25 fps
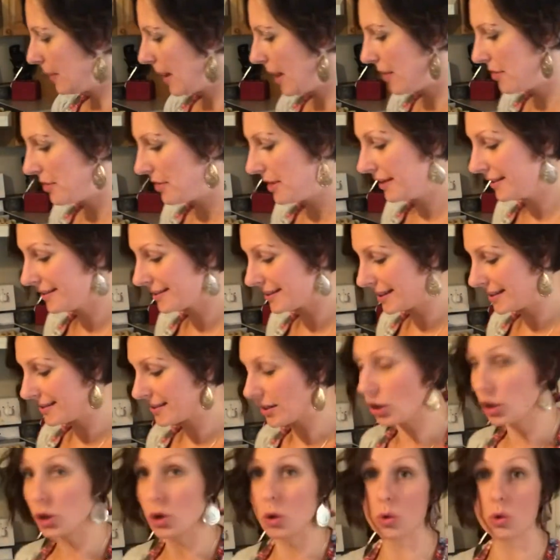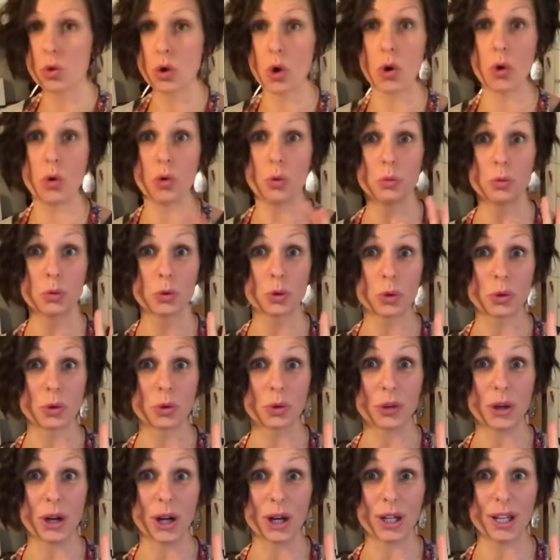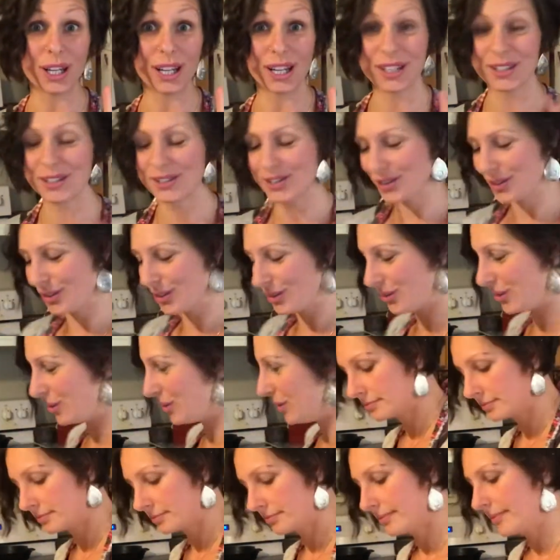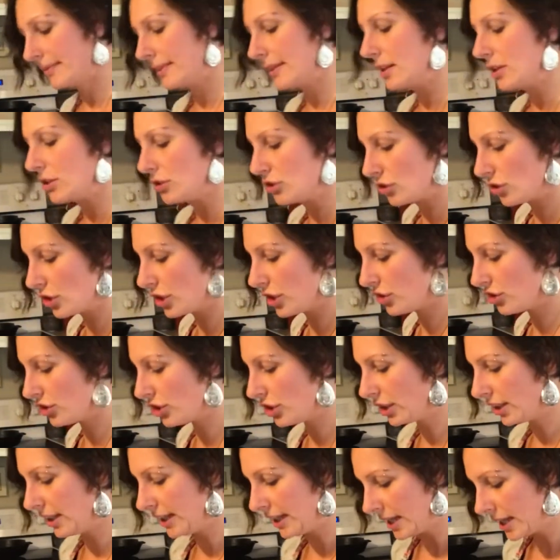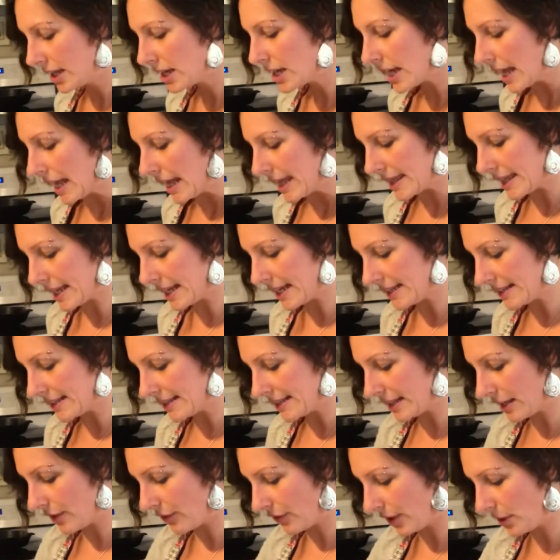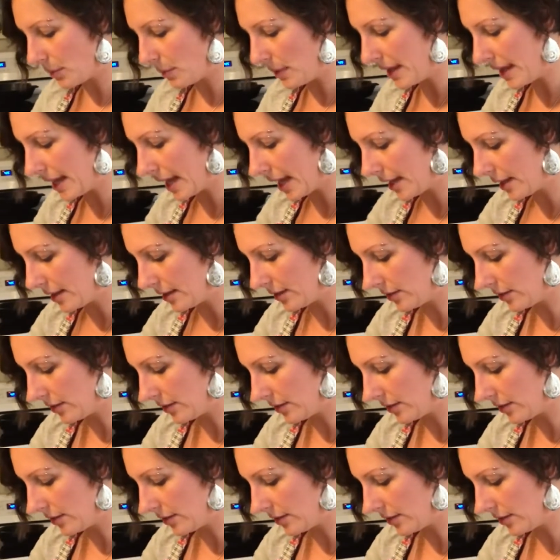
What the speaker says: This is our own homegrown garlic too. Traditionally, Thanksgiving weekend